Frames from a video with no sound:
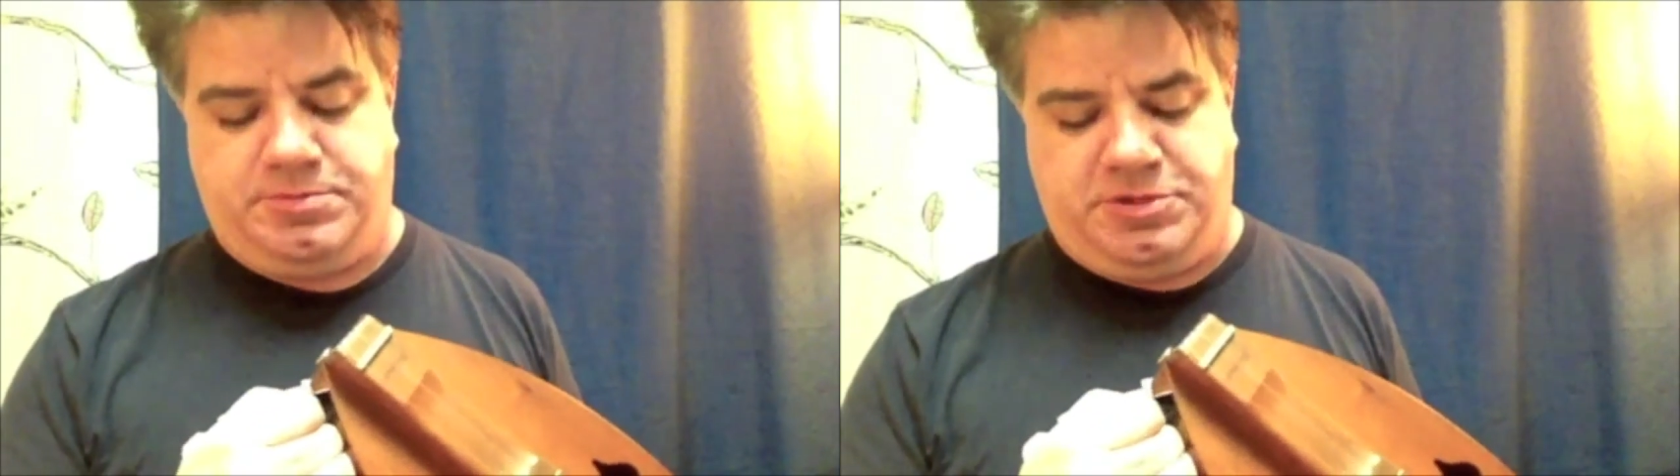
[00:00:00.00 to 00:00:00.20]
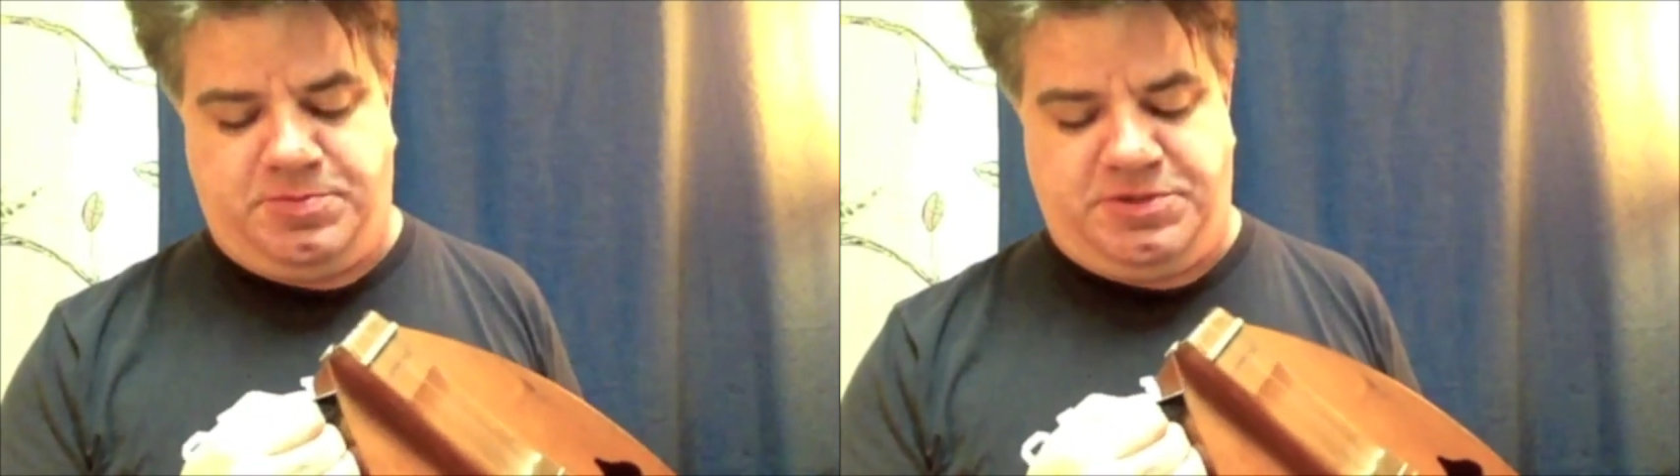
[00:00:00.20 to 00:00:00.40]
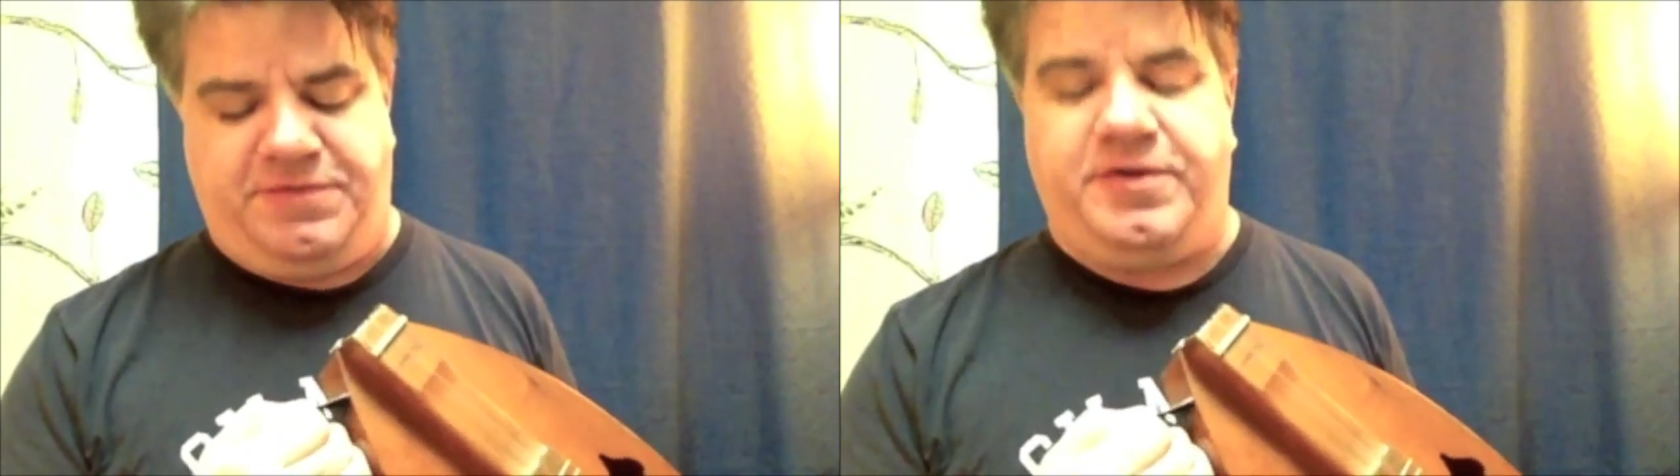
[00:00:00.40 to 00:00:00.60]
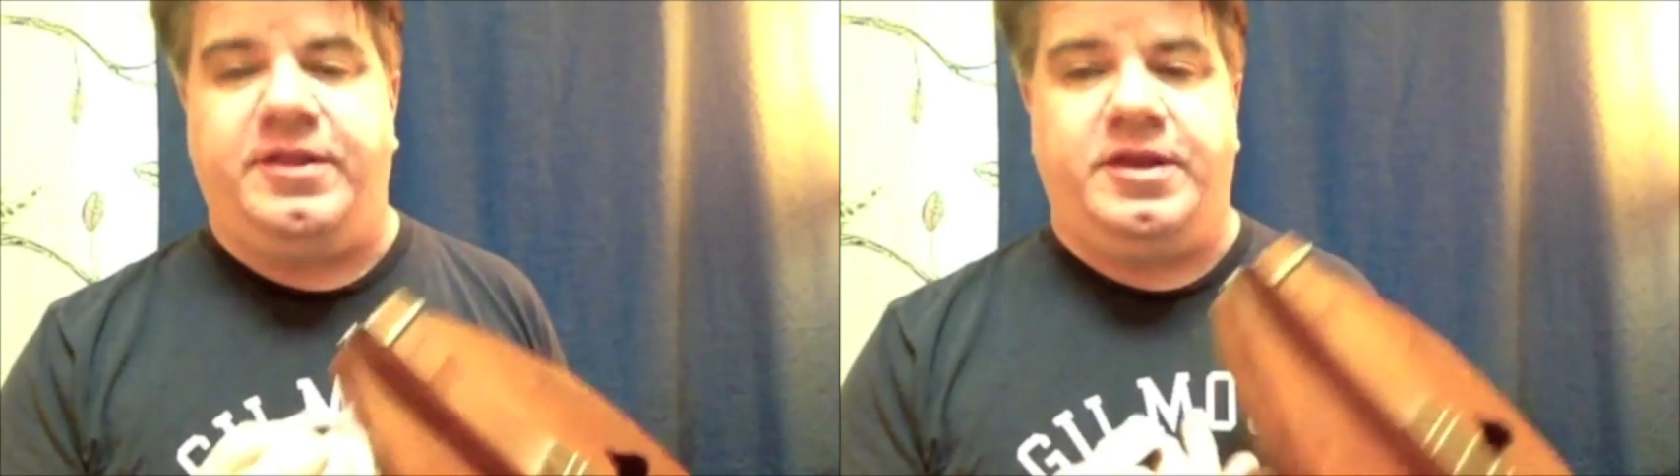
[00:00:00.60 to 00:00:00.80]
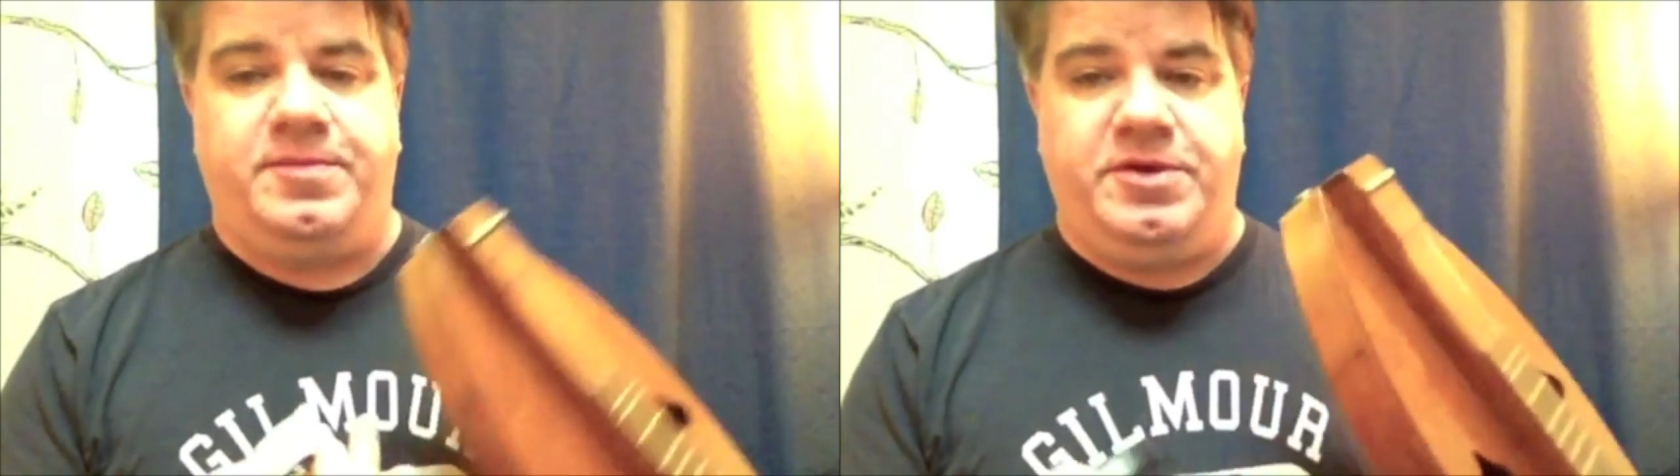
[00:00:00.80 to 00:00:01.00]

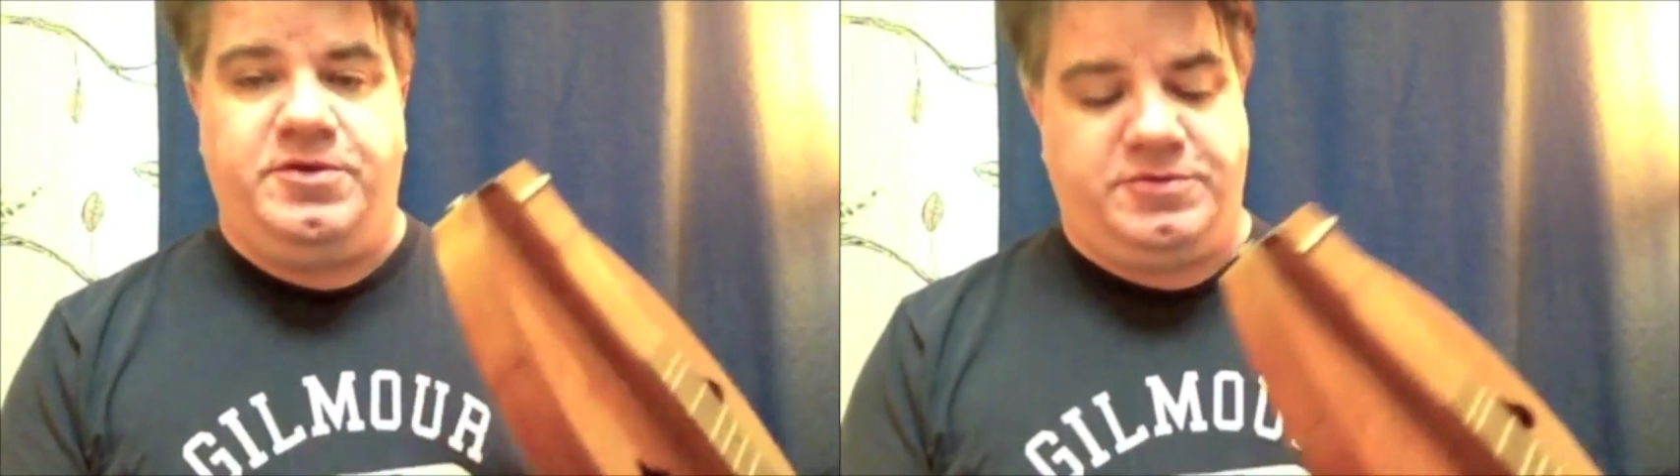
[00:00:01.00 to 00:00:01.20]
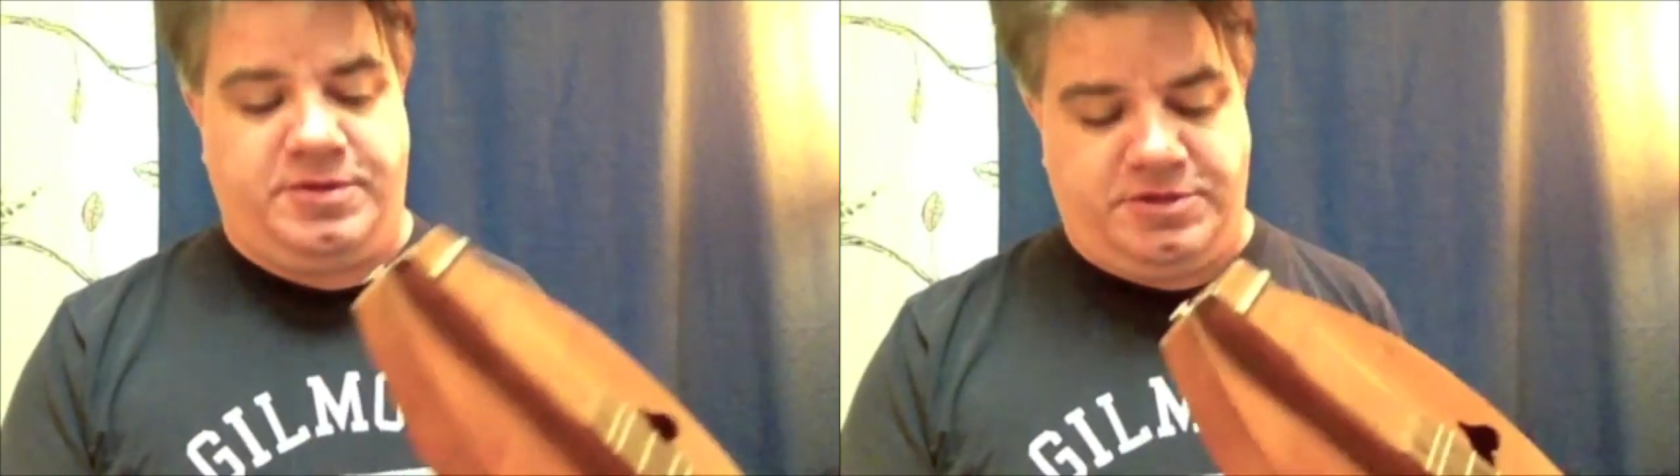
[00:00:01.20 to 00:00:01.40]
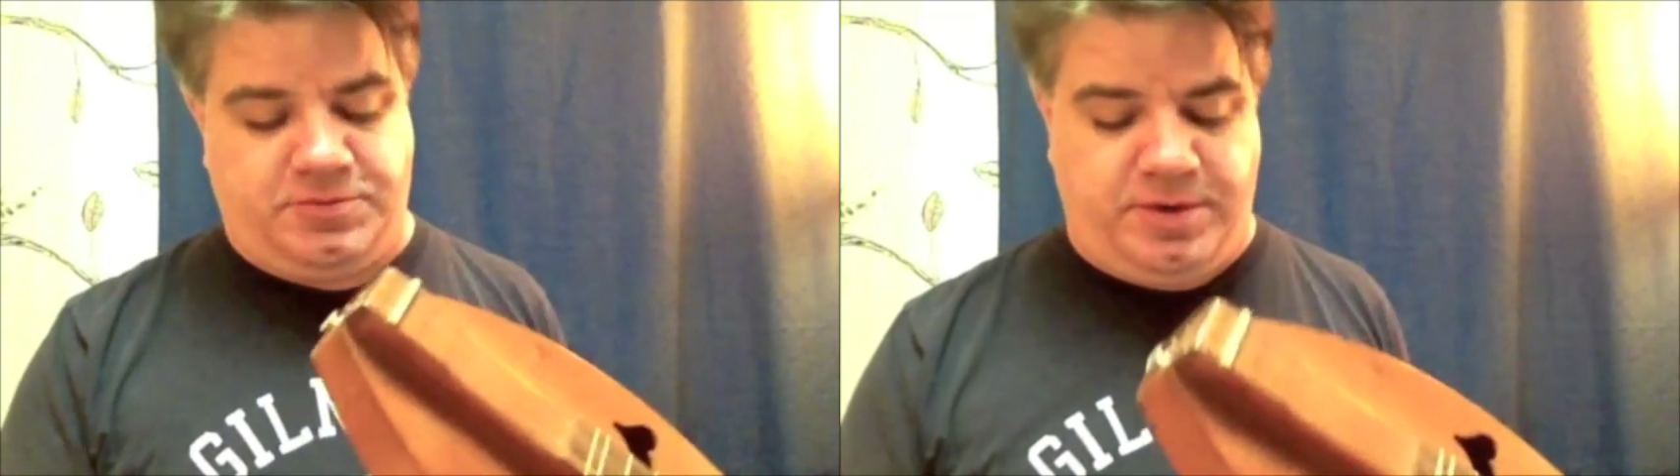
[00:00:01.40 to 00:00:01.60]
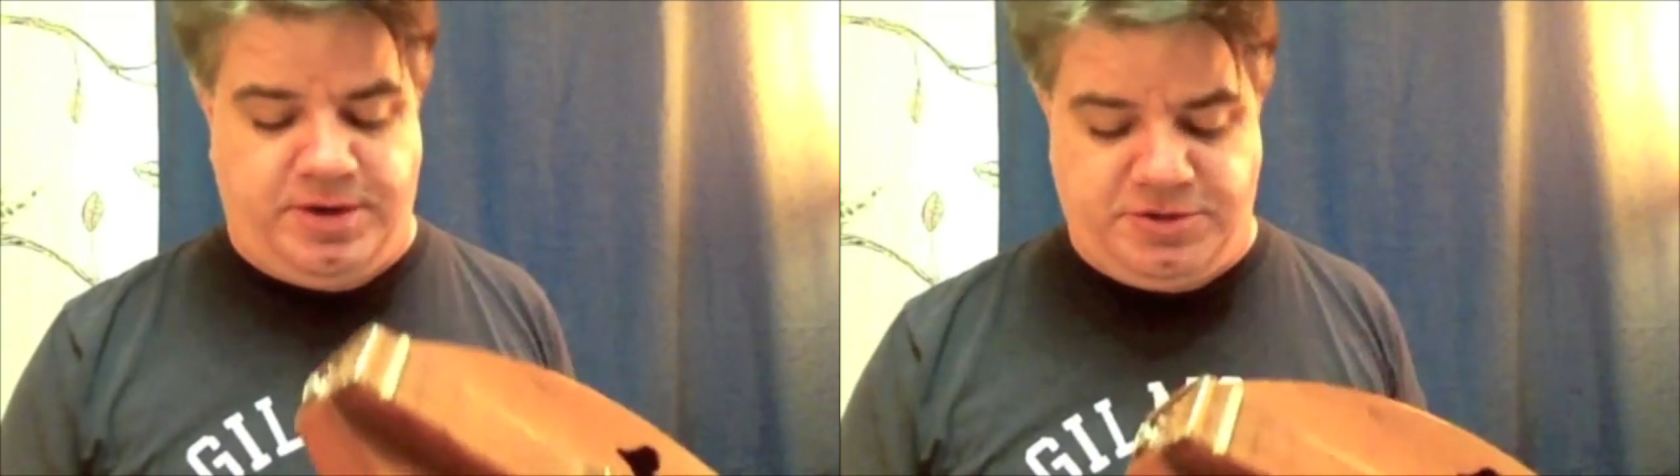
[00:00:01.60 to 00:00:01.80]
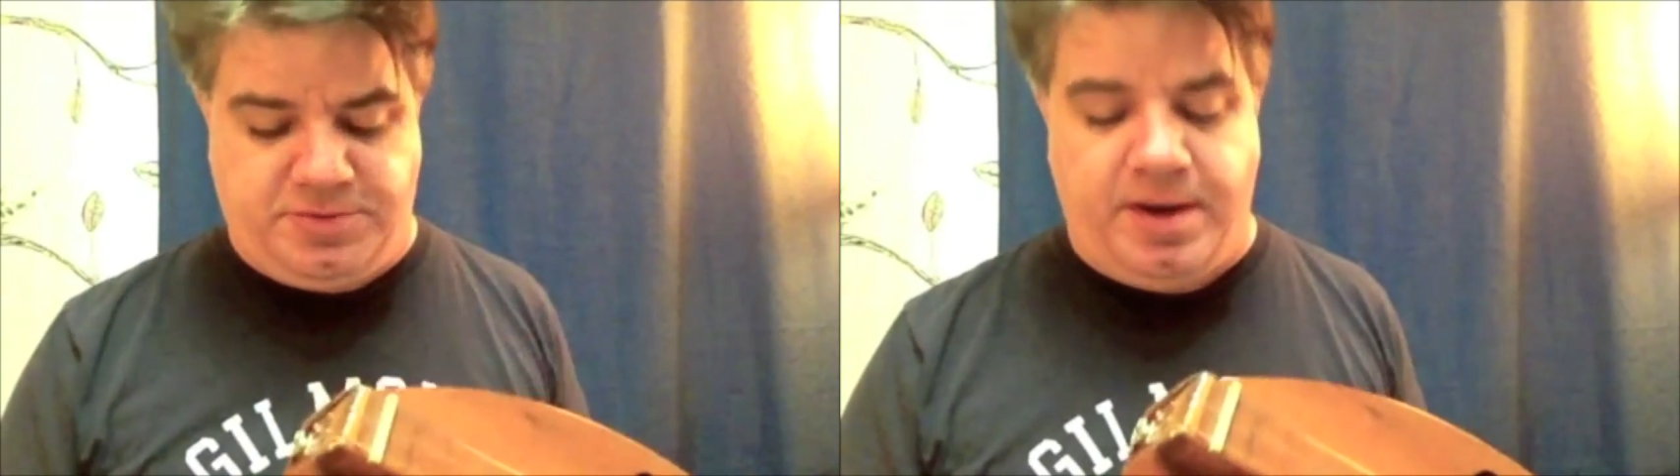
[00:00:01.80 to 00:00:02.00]
specifically to be used on this one
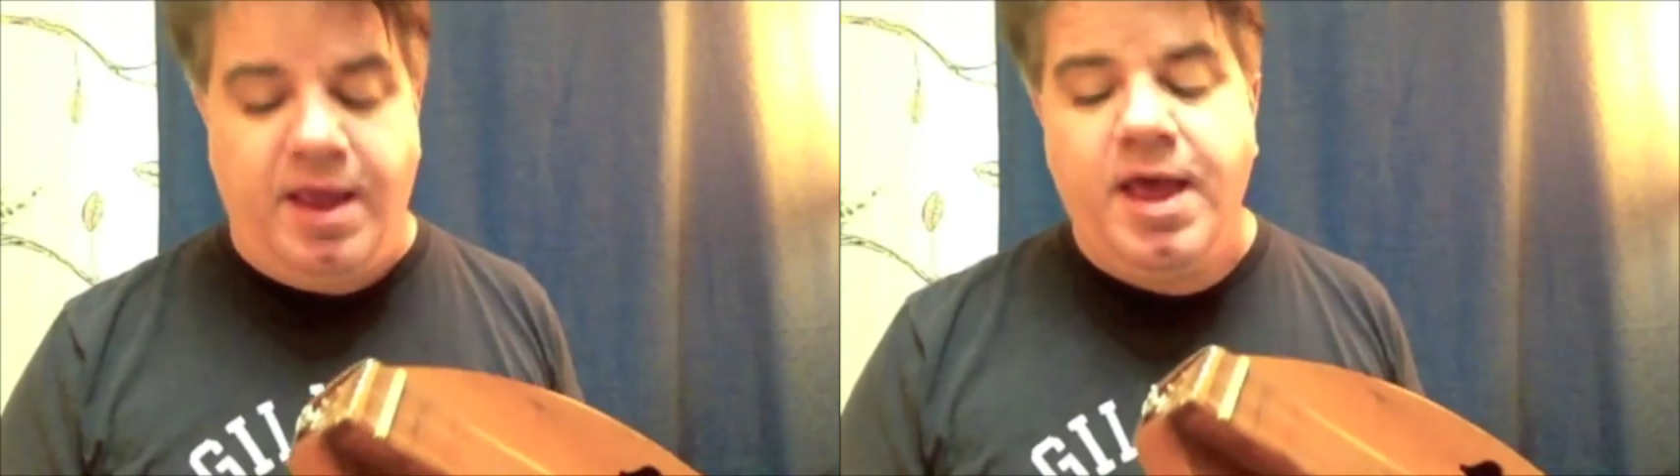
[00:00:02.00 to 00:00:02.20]
instrument.